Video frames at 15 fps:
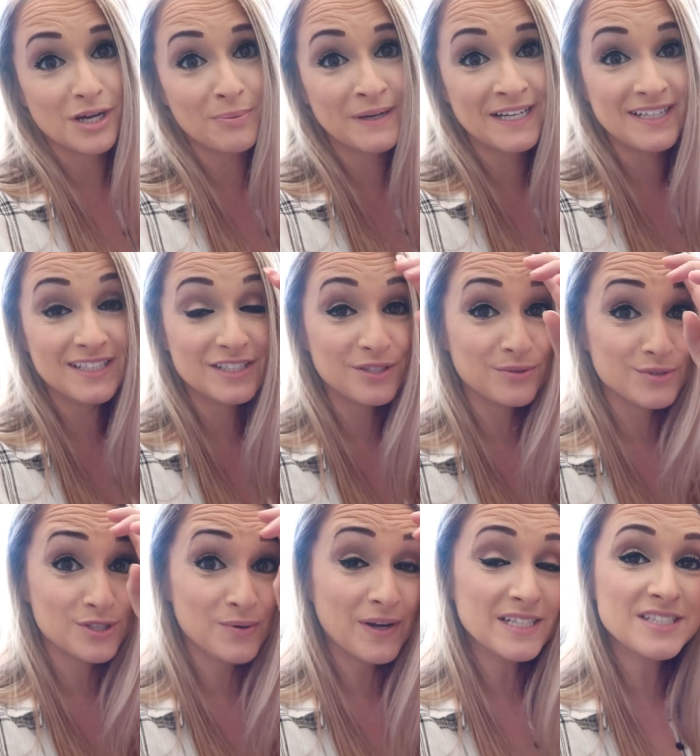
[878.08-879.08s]
shopping to do.
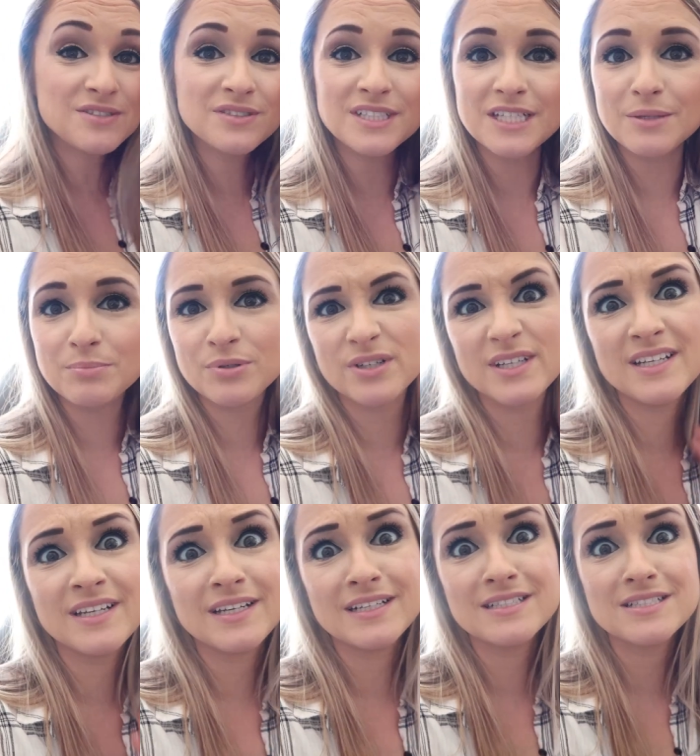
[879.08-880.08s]
So I still need to put
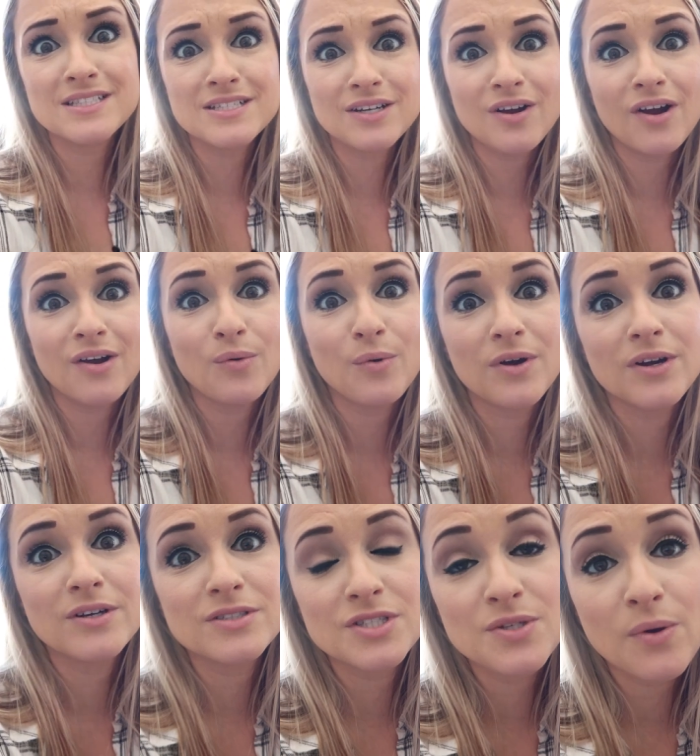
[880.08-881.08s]
in an Instacart
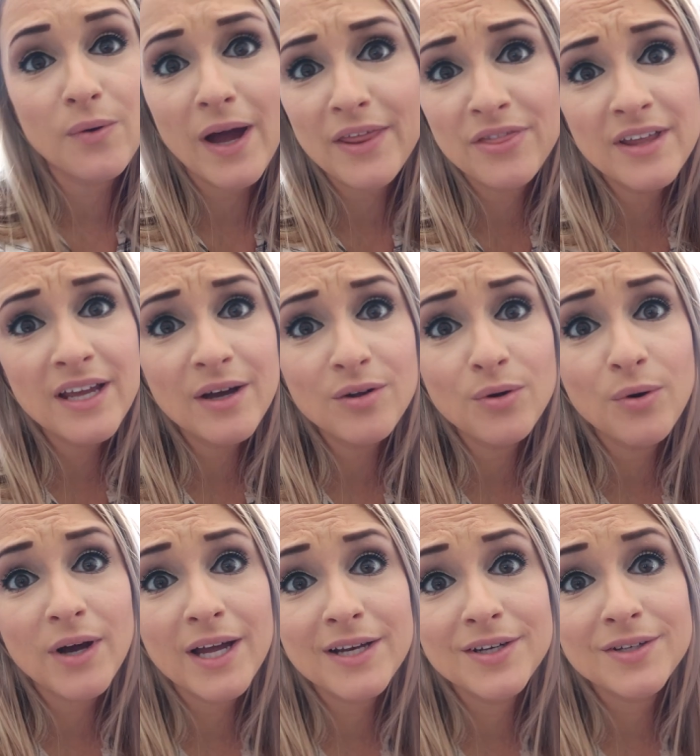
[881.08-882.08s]
order. So I think I'll go
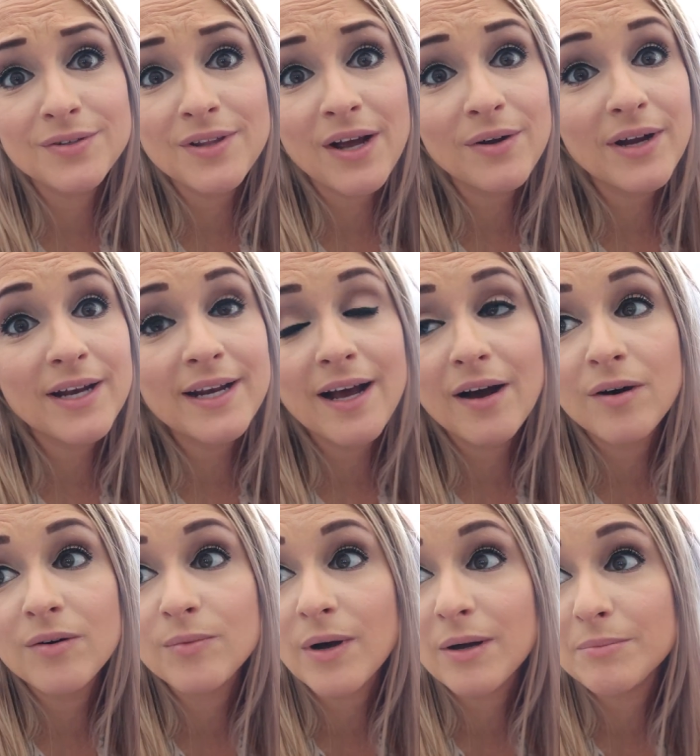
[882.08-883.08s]
ahead and do that right
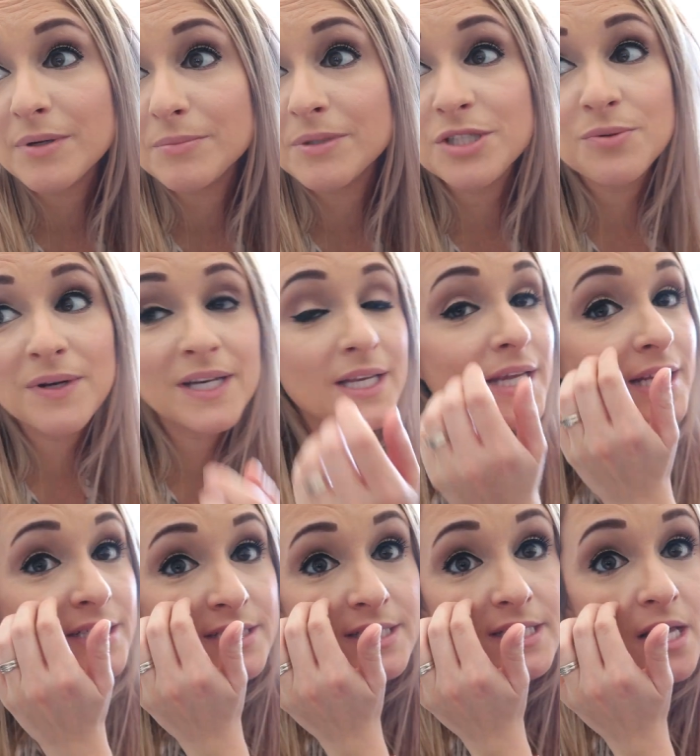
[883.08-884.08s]
now while I'm in between
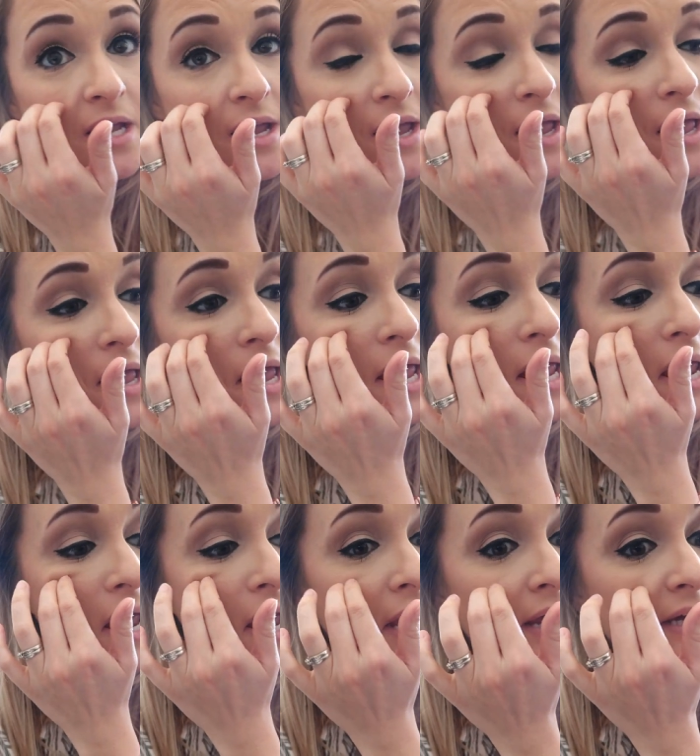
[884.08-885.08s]
kids
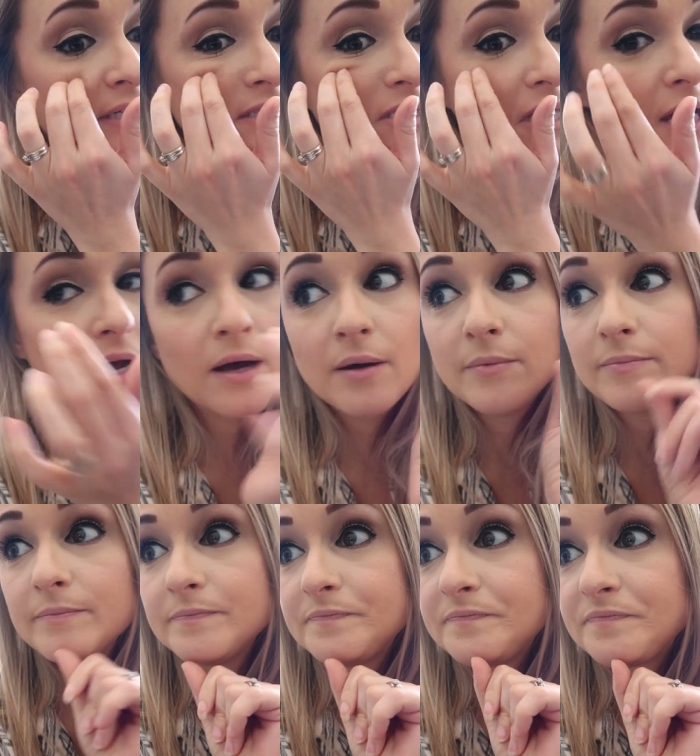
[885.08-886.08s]
and
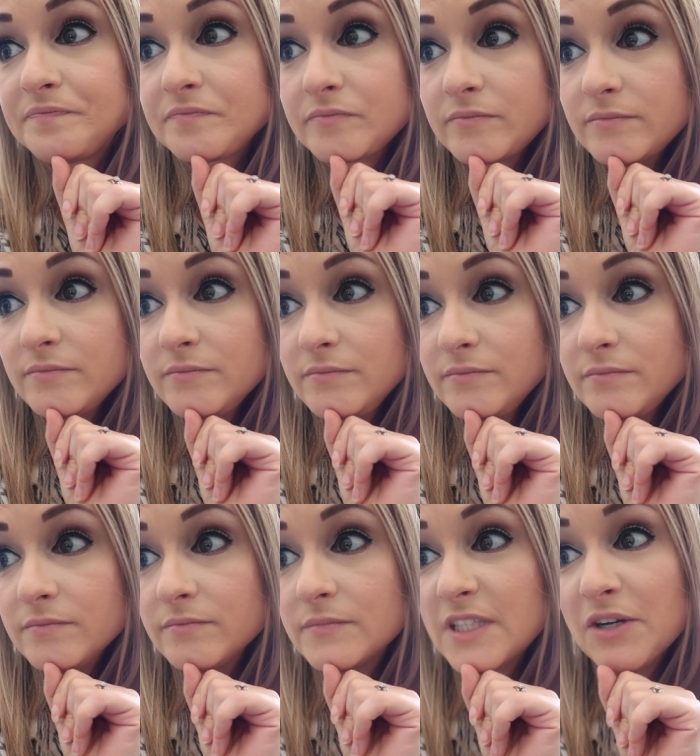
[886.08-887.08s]
um,
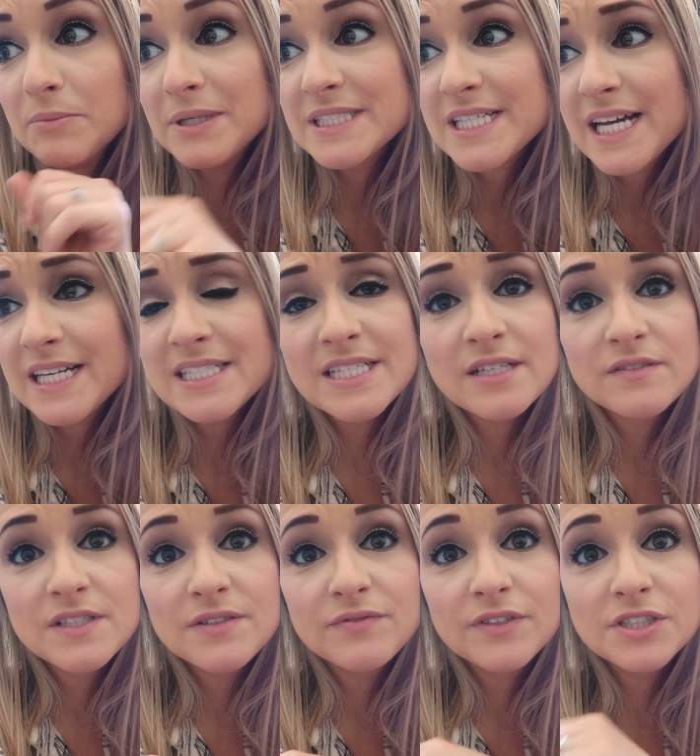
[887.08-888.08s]
everybody's kind of
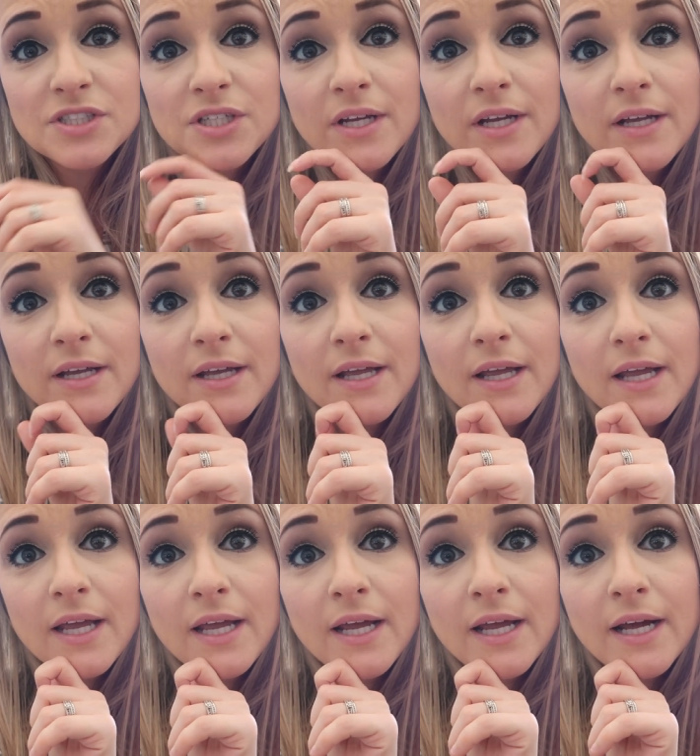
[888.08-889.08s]
self-sufficient
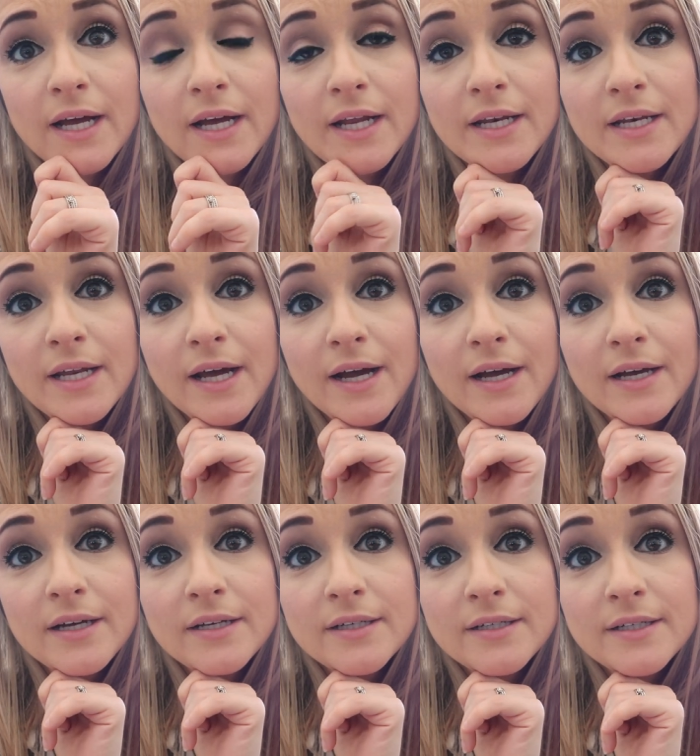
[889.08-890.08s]
and
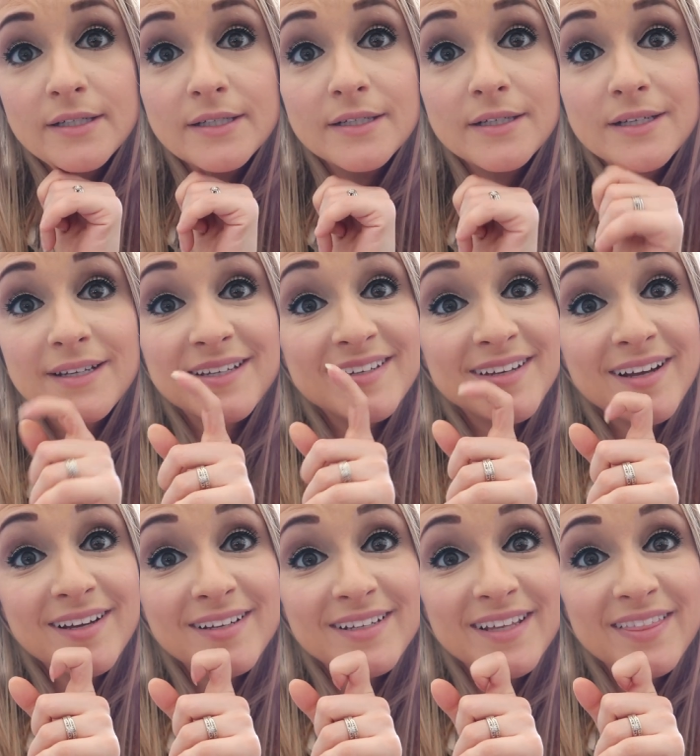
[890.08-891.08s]
uh, and
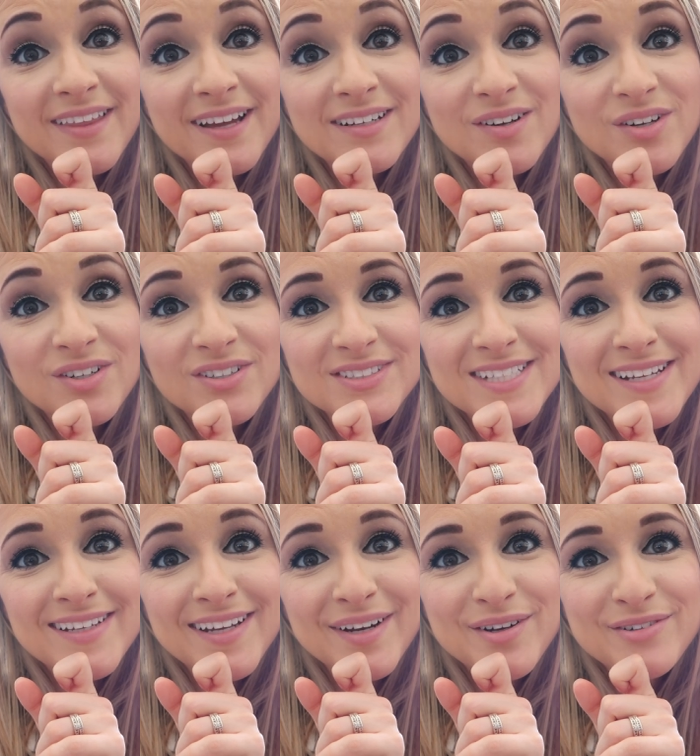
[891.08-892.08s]
yeah, get that all
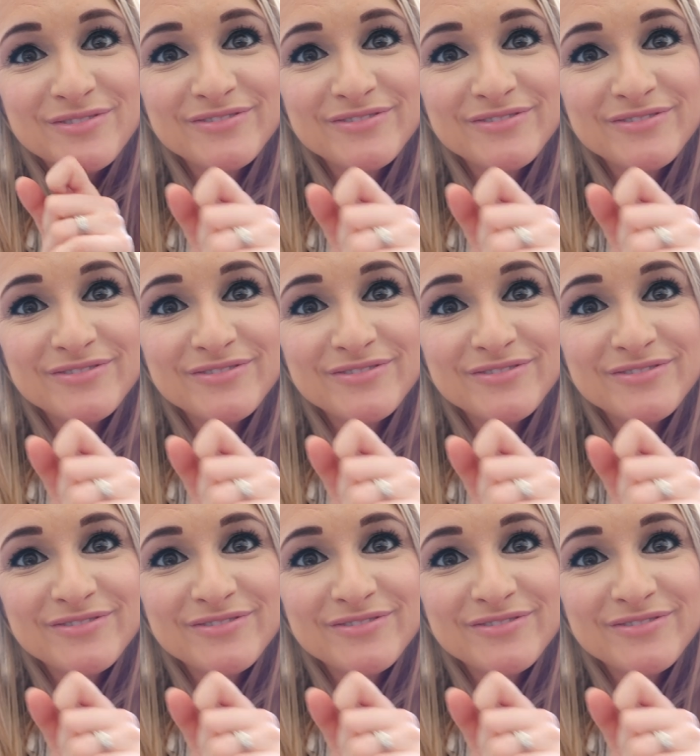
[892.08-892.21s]
taken care